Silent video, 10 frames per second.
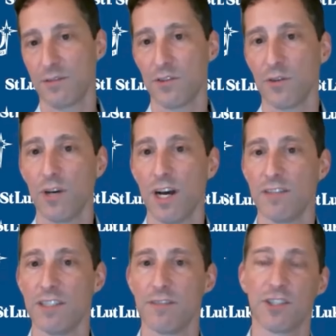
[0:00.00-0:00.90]
So we'll
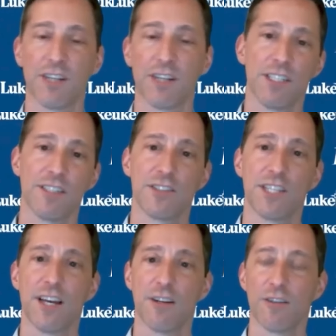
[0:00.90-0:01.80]
have a different generation
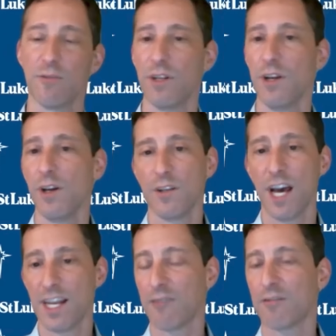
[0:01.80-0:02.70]
scanner, and
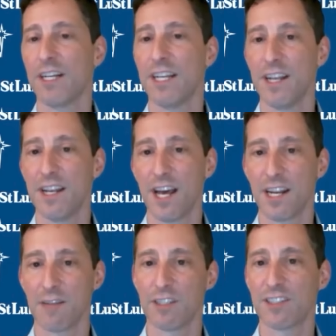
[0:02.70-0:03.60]
not
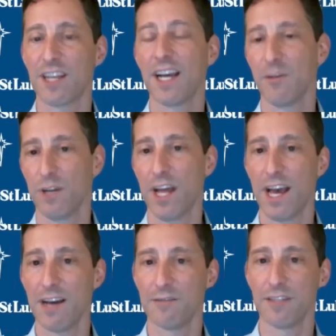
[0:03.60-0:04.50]
every site would
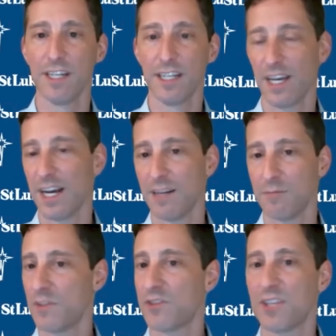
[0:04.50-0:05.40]
have
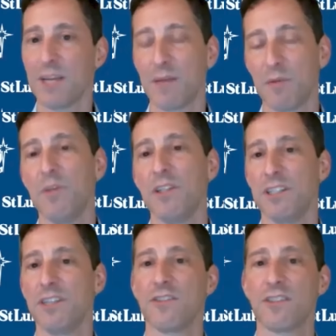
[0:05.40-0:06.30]
the same
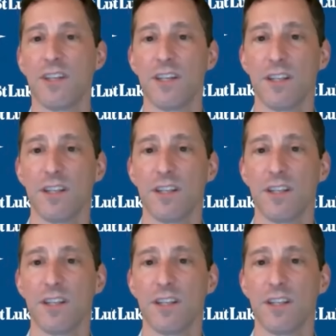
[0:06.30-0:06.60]
capabilities.